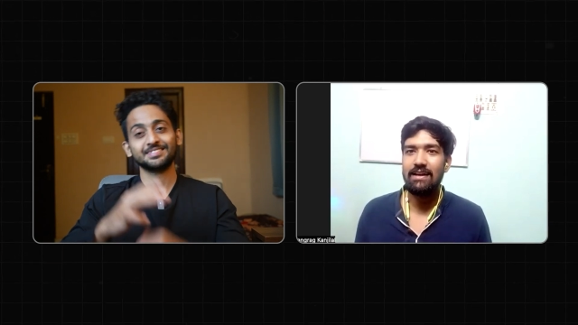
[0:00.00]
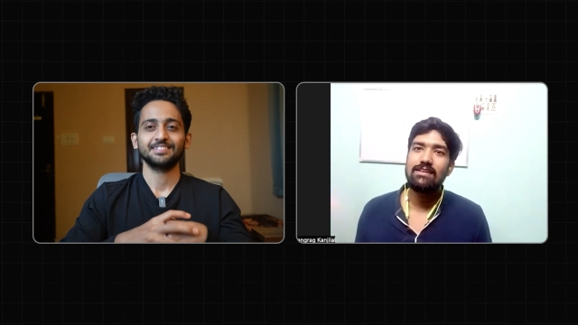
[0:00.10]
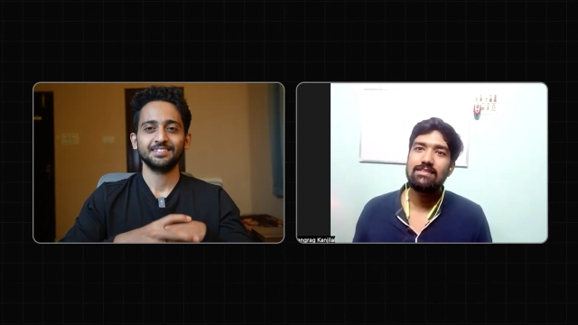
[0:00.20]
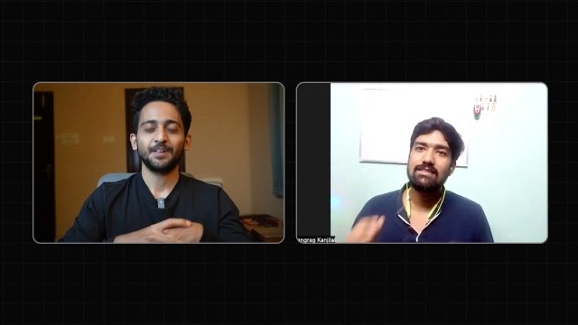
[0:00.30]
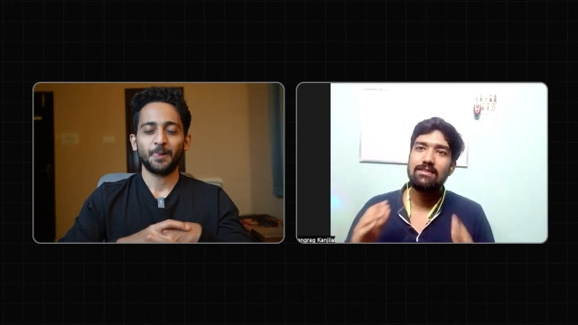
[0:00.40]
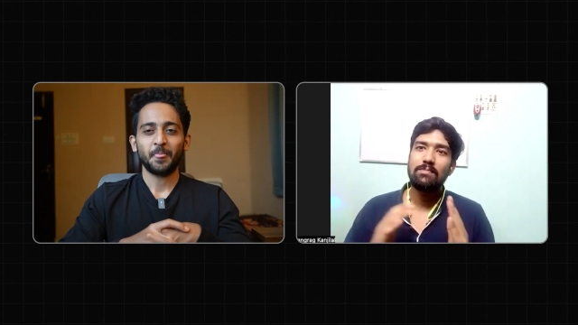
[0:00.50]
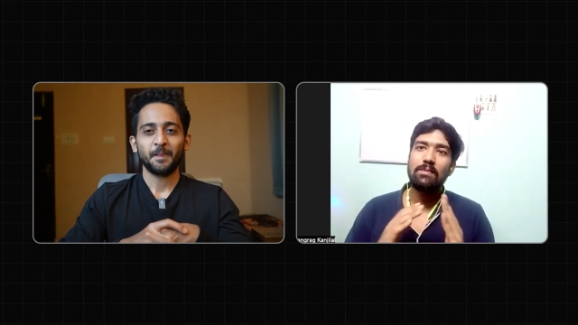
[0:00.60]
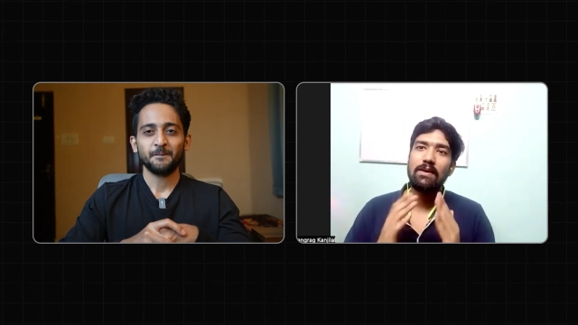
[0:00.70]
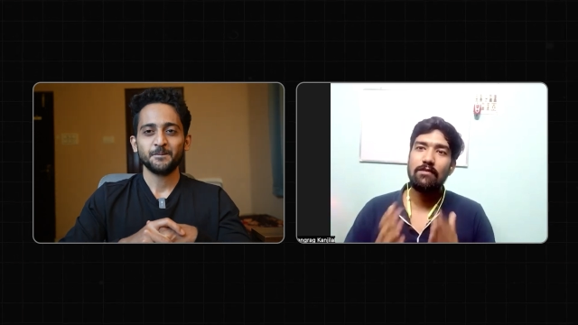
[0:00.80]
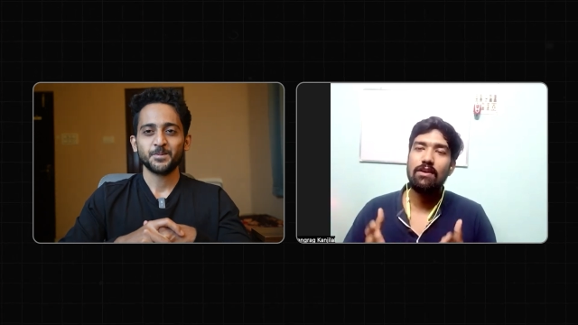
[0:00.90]
Speaker 1: First, uh,
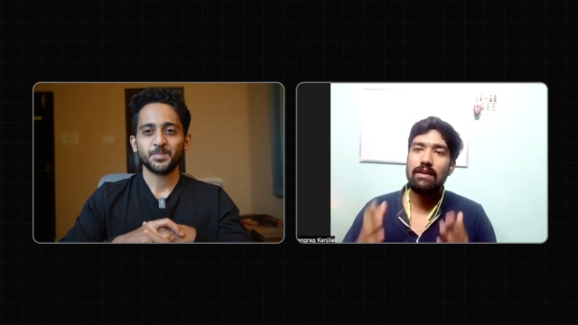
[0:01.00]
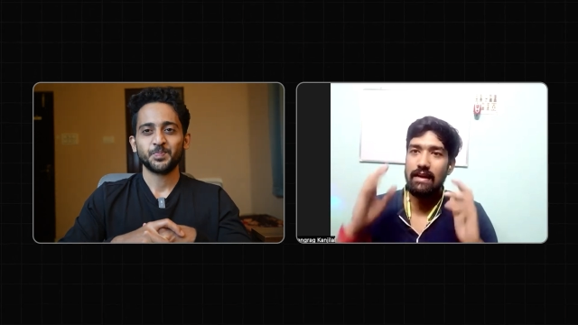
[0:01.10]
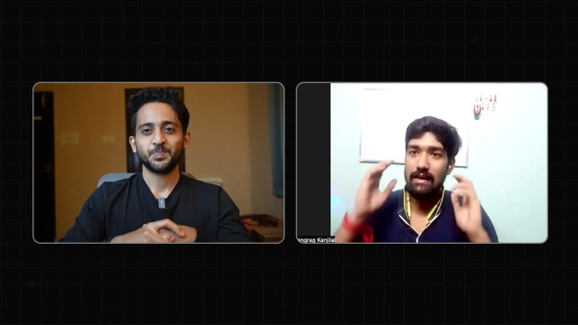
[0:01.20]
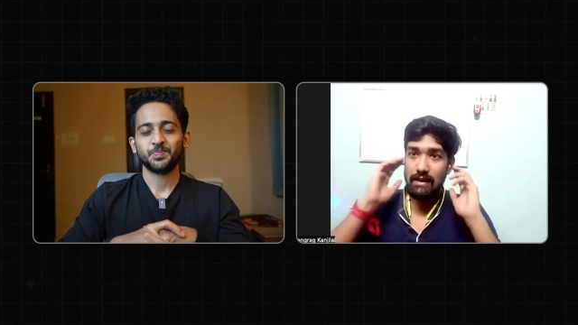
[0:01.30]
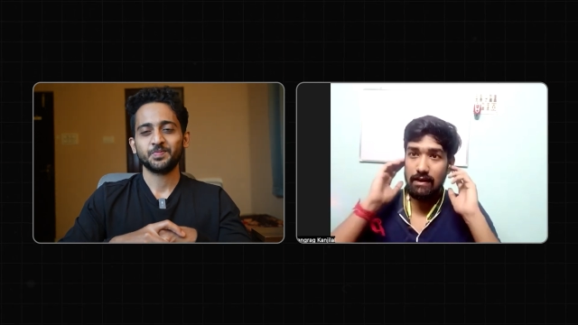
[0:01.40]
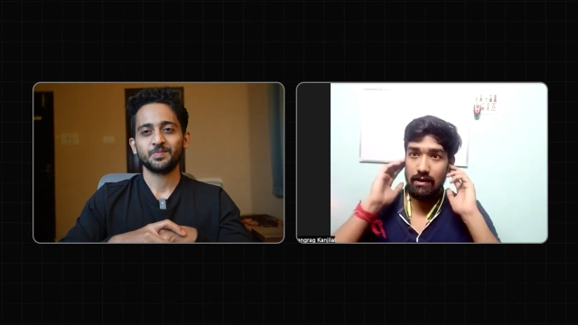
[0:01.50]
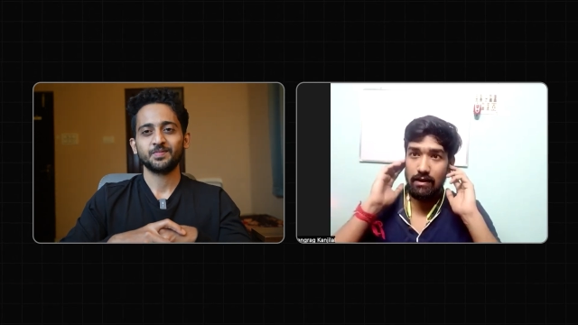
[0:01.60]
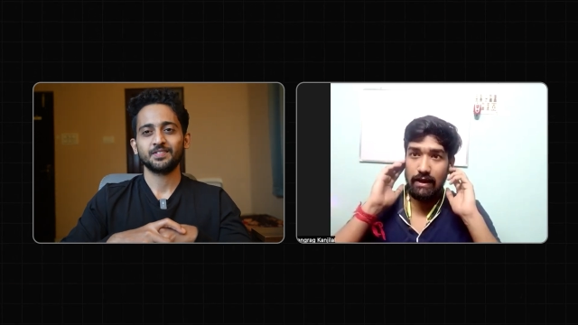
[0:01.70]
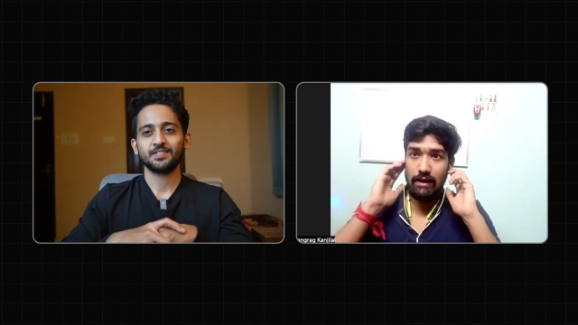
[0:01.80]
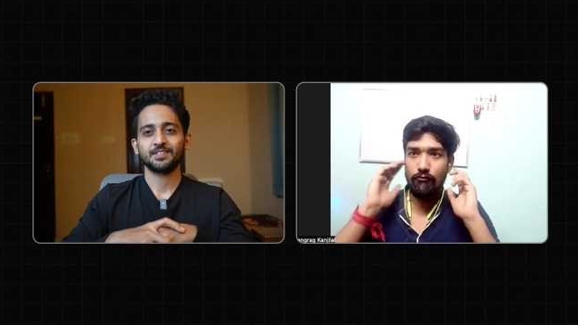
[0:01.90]
prepare for GATE
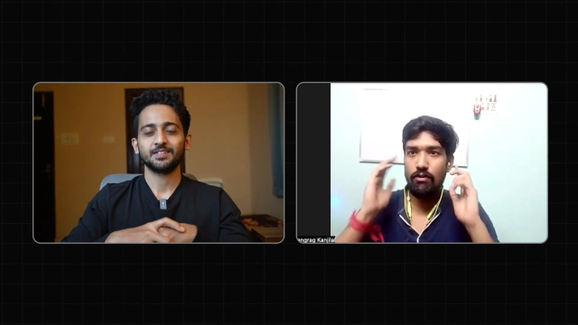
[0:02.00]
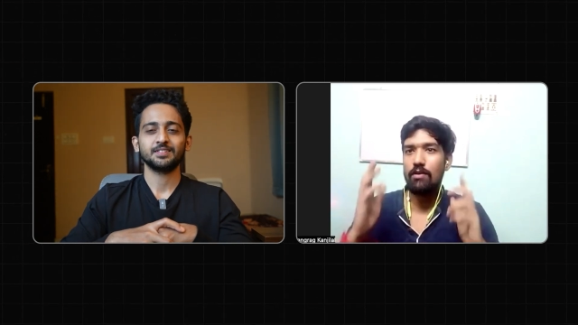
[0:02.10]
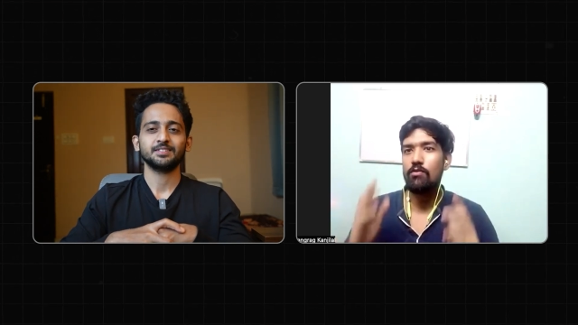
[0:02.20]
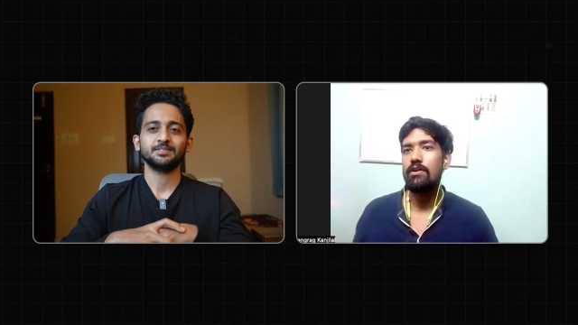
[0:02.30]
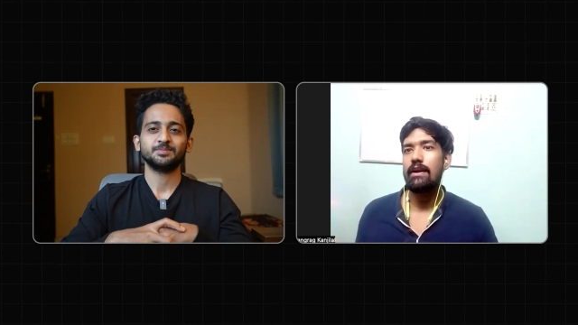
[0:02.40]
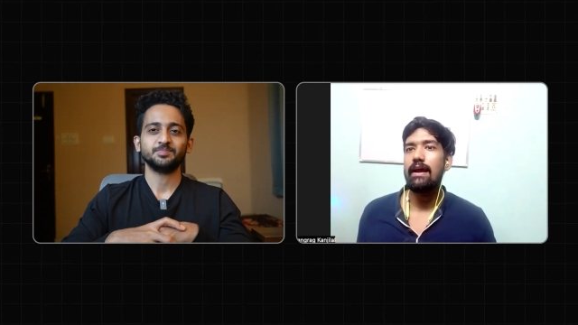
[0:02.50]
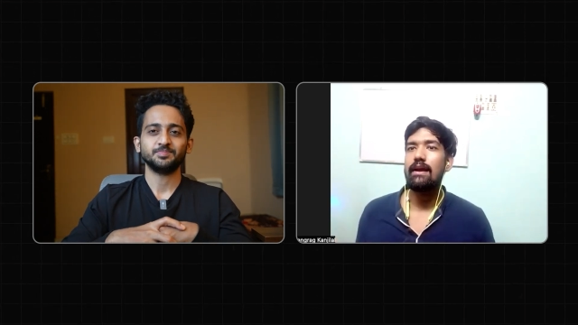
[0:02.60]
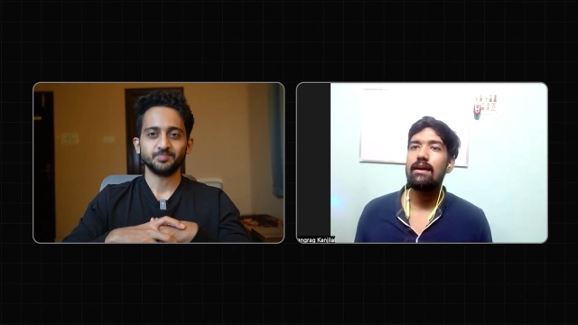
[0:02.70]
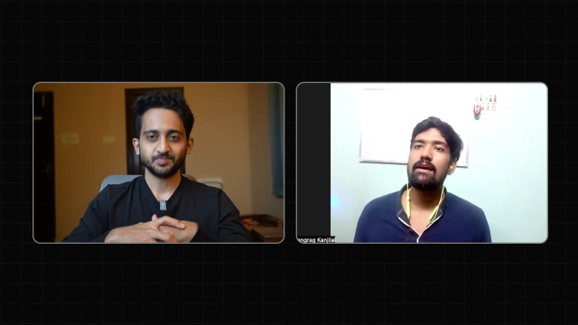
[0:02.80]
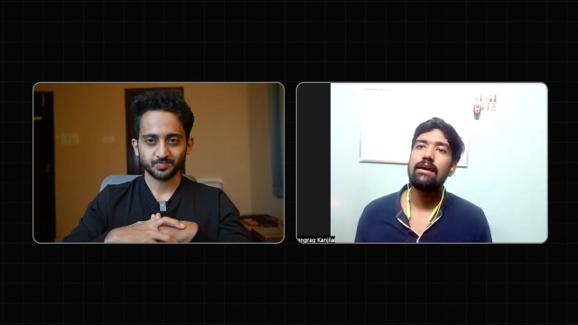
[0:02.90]
and aim for a good
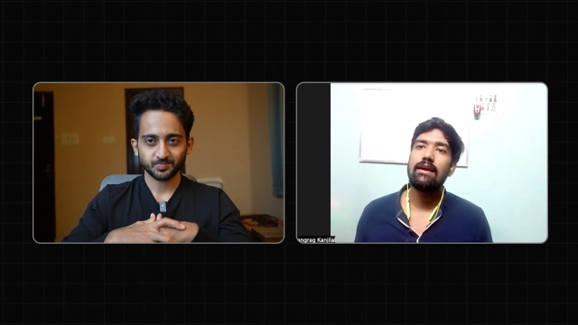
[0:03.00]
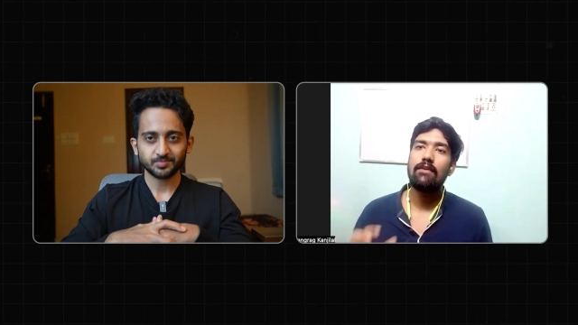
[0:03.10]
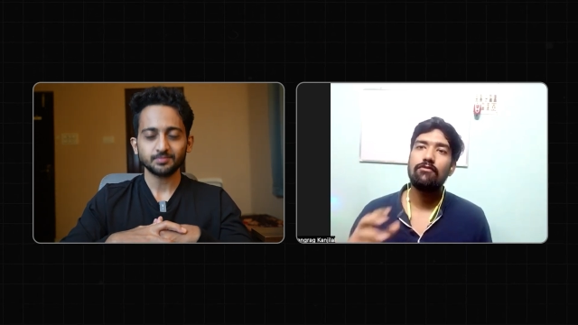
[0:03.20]
rank. And